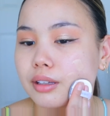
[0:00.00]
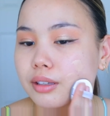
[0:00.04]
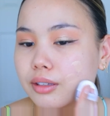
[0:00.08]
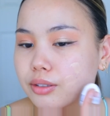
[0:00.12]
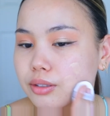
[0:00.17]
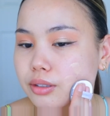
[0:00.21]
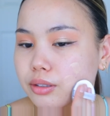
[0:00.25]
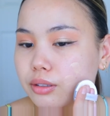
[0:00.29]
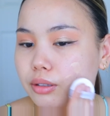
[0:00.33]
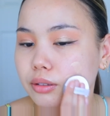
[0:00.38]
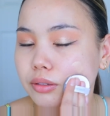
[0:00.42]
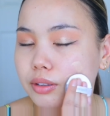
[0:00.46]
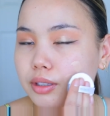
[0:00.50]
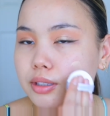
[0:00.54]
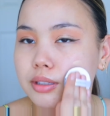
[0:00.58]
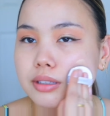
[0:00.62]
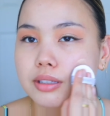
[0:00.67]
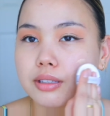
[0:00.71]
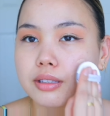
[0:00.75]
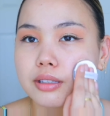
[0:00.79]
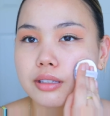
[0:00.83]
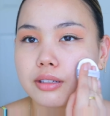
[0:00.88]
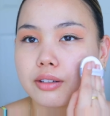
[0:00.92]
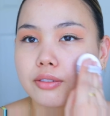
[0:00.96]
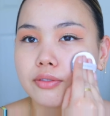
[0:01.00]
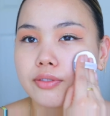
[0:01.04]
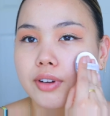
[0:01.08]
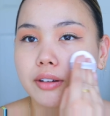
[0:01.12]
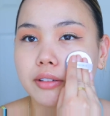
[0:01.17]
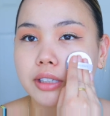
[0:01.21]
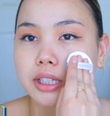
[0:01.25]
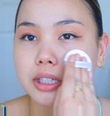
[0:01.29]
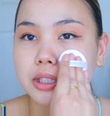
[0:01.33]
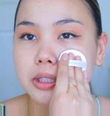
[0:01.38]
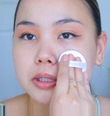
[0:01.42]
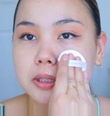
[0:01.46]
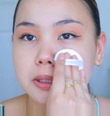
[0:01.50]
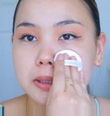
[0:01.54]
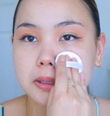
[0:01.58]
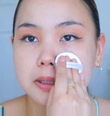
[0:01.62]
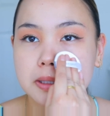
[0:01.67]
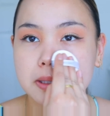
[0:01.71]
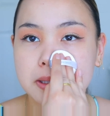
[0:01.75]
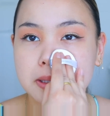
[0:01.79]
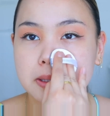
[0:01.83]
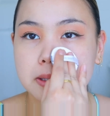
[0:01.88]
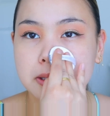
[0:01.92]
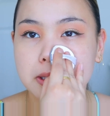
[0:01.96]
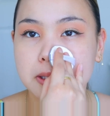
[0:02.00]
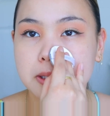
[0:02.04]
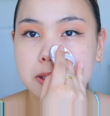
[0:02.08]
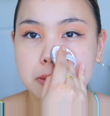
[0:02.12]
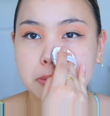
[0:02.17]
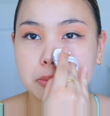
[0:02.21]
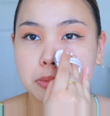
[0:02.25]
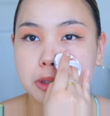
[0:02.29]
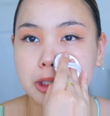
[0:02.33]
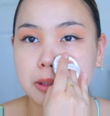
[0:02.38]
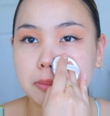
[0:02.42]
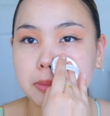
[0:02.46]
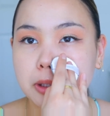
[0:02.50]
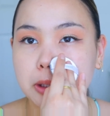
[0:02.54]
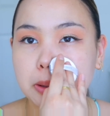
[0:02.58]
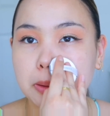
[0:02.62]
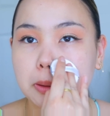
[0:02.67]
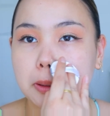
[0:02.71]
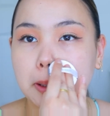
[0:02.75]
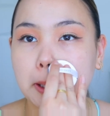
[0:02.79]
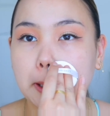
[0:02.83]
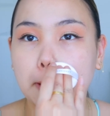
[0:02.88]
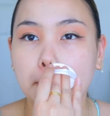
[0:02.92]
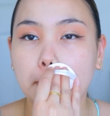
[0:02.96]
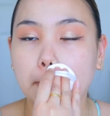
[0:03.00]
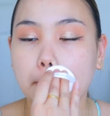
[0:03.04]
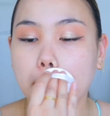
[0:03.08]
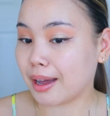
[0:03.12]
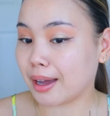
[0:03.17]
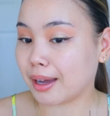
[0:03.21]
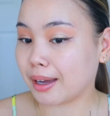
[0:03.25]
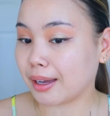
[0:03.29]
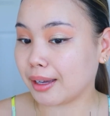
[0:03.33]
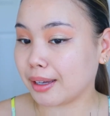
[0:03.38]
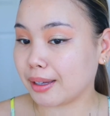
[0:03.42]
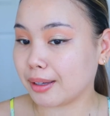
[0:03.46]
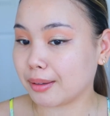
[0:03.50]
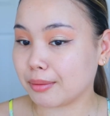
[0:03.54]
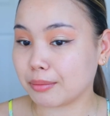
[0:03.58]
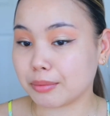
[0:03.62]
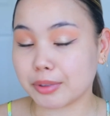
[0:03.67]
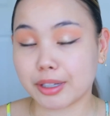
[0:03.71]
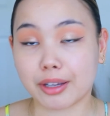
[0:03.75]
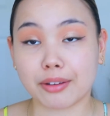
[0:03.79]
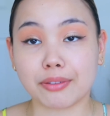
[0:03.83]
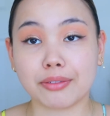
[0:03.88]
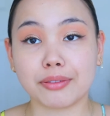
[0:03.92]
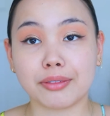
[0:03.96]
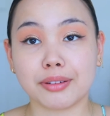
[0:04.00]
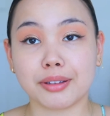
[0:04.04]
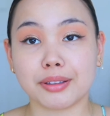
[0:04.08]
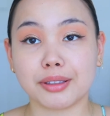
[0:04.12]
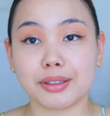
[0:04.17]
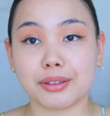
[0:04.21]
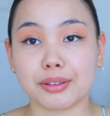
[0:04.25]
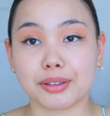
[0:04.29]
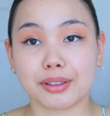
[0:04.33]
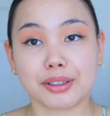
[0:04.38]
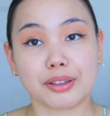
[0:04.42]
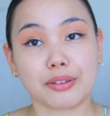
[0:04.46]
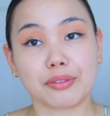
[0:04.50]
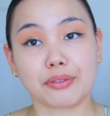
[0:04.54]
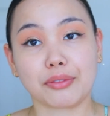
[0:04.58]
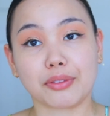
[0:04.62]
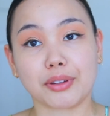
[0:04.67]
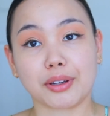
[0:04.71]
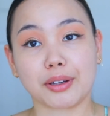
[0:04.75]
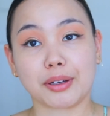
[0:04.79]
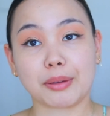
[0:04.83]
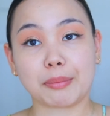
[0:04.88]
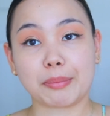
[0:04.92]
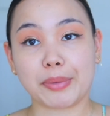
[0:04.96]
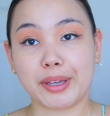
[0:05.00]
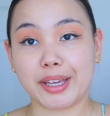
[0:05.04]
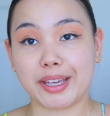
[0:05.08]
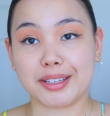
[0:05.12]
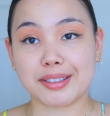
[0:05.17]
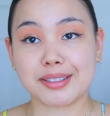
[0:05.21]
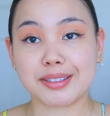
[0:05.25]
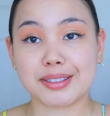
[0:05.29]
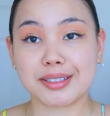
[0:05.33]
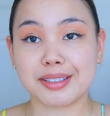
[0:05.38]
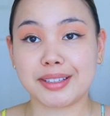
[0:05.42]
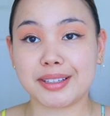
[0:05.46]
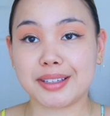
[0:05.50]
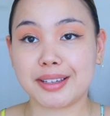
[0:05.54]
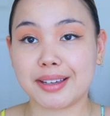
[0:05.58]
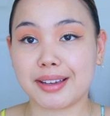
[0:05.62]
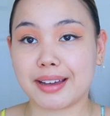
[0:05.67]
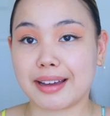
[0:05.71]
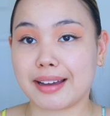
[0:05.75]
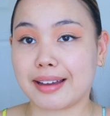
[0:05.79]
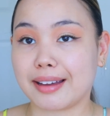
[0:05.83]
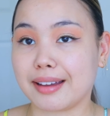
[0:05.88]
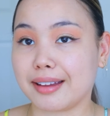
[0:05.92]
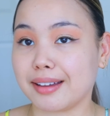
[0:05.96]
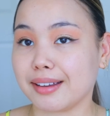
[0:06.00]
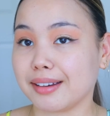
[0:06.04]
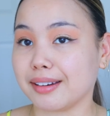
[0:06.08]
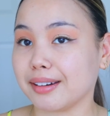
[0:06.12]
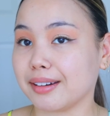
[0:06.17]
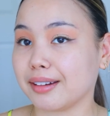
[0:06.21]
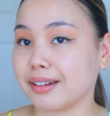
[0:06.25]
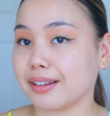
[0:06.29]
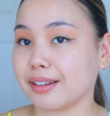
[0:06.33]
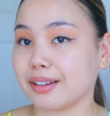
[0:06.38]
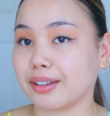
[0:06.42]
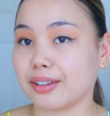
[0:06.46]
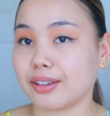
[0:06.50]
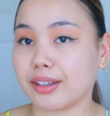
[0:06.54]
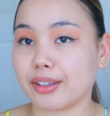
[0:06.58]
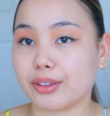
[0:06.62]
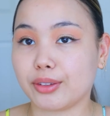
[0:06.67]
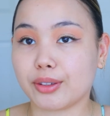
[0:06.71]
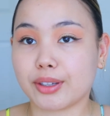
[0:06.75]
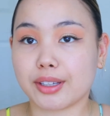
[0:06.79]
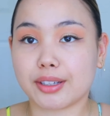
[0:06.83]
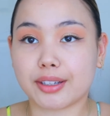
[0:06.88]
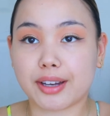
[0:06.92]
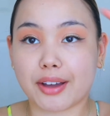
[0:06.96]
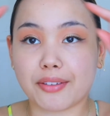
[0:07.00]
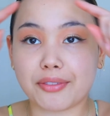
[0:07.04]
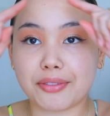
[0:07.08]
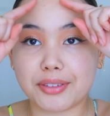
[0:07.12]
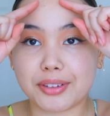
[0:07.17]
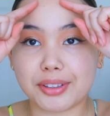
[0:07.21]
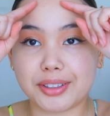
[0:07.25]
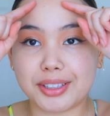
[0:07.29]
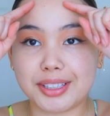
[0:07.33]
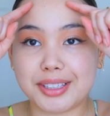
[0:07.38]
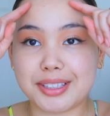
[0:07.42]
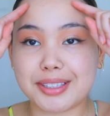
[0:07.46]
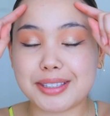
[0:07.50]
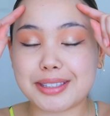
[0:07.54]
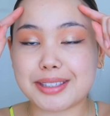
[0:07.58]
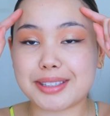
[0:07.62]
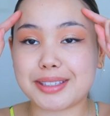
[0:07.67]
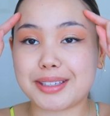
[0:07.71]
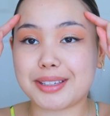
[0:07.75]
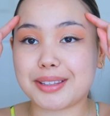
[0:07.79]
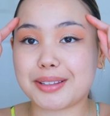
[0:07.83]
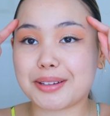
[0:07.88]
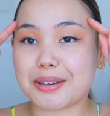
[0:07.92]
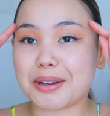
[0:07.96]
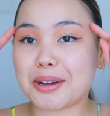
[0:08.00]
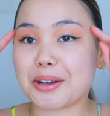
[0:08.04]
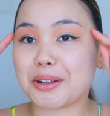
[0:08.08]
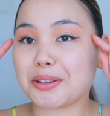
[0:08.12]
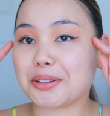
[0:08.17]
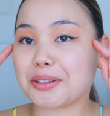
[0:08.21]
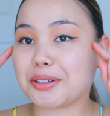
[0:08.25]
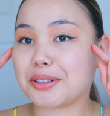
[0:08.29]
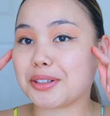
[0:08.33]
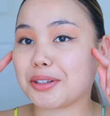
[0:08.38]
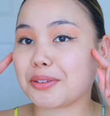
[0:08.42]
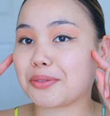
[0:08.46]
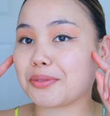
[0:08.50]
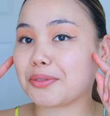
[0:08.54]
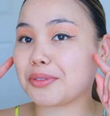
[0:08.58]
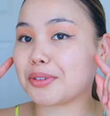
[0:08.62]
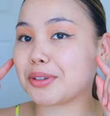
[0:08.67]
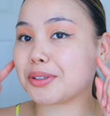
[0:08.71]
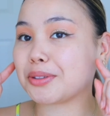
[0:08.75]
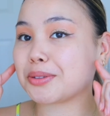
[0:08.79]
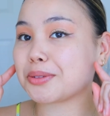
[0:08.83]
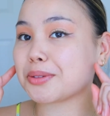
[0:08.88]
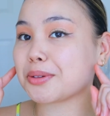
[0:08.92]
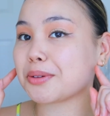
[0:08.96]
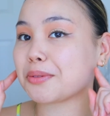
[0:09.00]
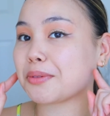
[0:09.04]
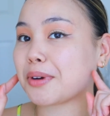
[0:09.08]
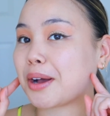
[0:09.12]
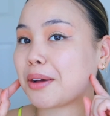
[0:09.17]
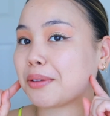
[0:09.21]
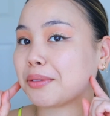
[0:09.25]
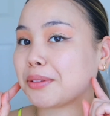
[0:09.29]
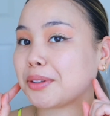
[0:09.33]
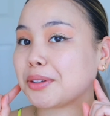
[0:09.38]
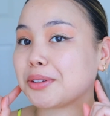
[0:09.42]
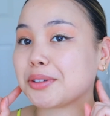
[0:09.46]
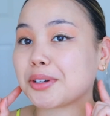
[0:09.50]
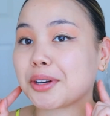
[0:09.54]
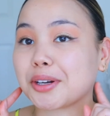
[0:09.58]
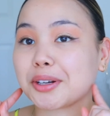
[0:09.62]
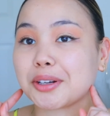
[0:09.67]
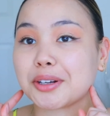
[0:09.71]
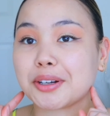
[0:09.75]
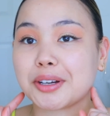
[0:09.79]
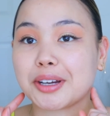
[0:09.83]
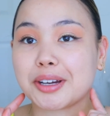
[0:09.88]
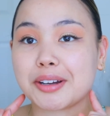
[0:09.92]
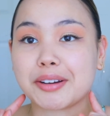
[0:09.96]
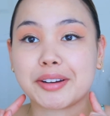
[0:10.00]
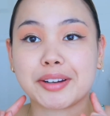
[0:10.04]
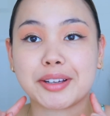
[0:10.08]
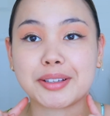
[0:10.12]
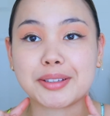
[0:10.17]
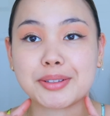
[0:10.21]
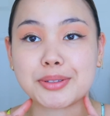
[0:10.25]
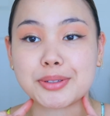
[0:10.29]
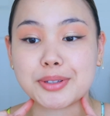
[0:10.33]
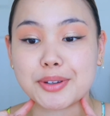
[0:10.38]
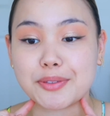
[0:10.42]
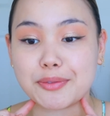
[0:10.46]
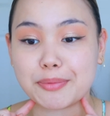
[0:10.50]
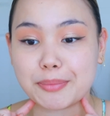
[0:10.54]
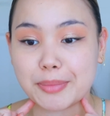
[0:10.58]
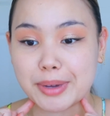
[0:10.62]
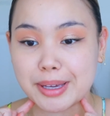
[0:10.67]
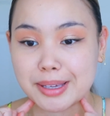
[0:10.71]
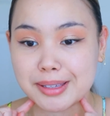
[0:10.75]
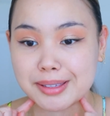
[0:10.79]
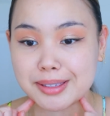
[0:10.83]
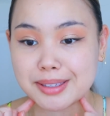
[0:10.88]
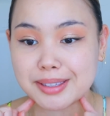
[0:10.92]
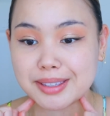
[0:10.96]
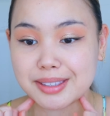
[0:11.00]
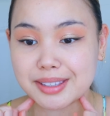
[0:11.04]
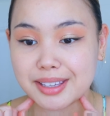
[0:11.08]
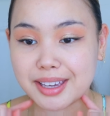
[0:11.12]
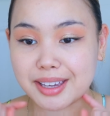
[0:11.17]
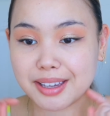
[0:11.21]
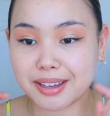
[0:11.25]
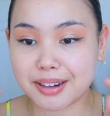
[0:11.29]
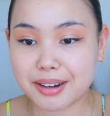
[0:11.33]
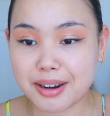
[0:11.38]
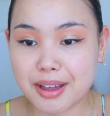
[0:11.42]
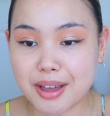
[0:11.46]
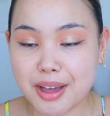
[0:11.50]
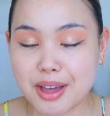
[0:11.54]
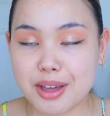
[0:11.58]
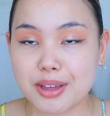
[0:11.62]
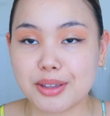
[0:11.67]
So this isn't a foundation, this is just a BB cream. I am definitely looking very pasty, and you can definitely see the color difference around the darker areas of my skin.